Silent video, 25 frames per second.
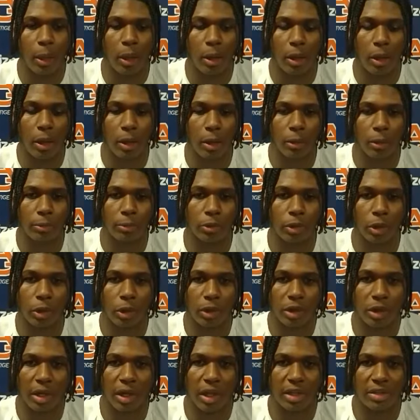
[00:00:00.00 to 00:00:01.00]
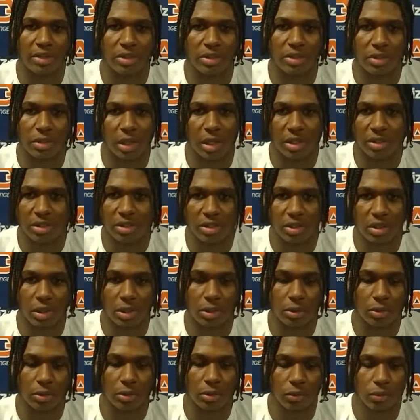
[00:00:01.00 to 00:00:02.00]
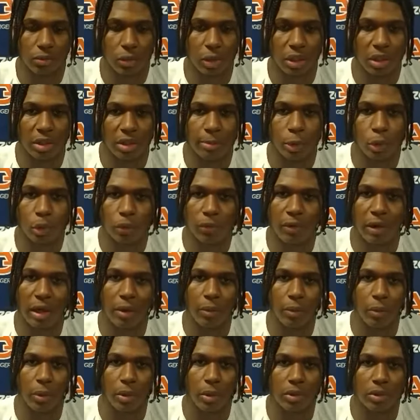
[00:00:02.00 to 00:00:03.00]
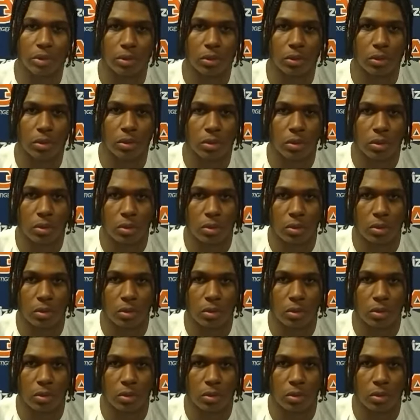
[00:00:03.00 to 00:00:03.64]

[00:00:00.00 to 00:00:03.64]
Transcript: I just couldn't really move how I wanted to.